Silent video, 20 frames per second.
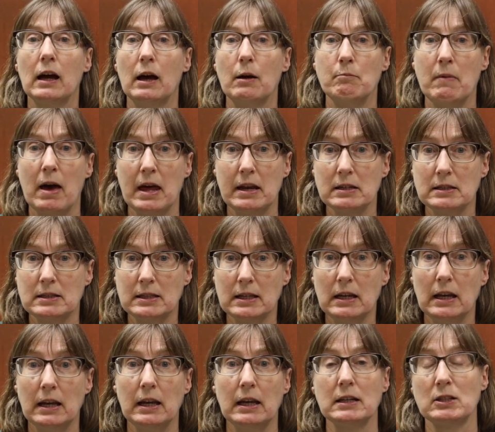a medicine
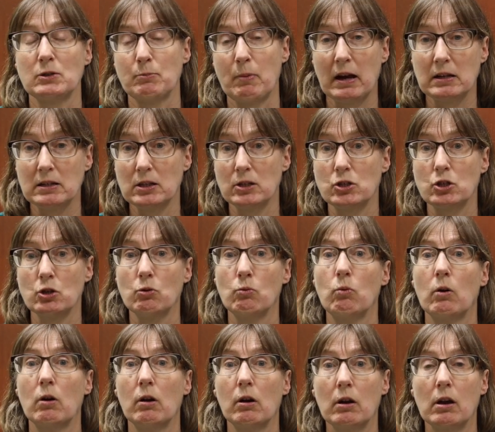and expect it to
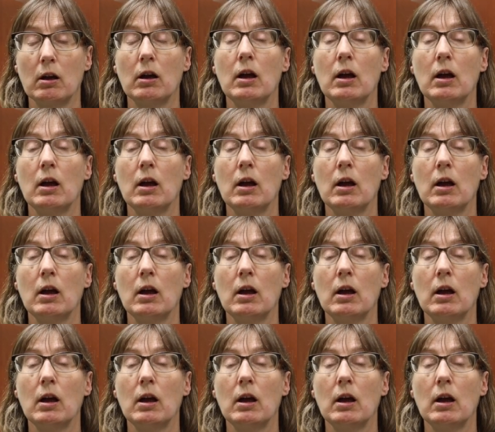work.